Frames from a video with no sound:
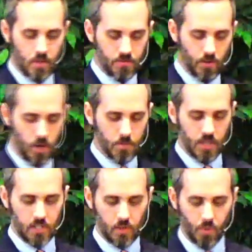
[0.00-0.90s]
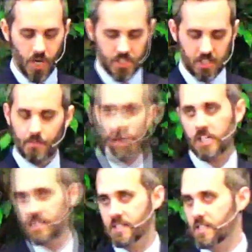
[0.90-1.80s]
you're a farmer and you're watching the
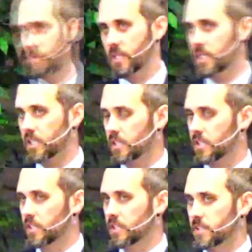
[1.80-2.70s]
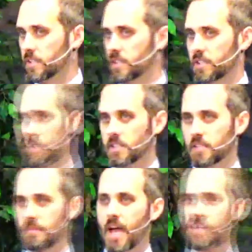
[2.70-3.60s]
markets this week.
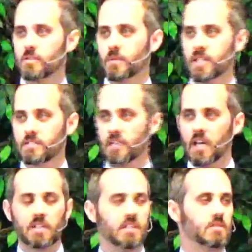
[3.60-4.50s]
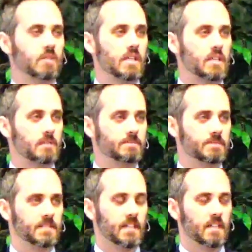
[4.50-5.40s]
Imagine what it's like this week
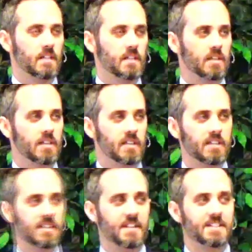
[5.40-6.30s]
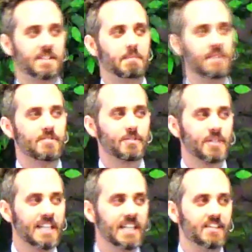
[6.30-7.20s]
to be
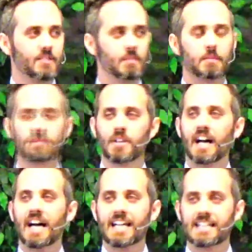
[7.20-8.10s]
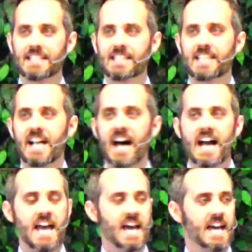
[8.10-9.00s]
free from the pride that says,
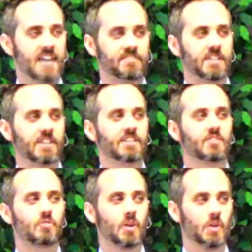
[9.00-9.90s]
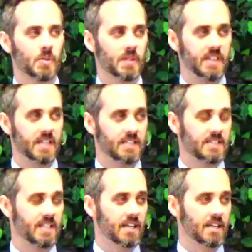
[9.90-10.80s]
I have to control
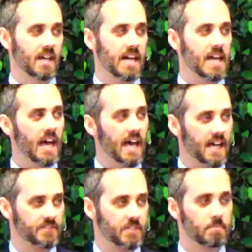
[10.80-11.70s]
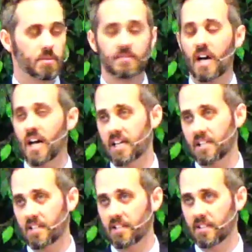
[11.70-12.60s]
this. I have to
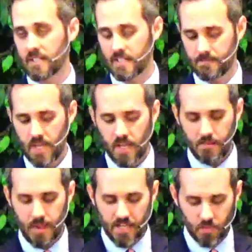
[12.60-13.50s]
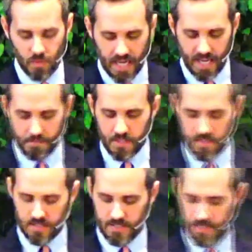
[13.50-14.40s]
provide. Imagine what
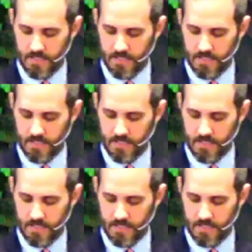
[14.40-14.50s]
happens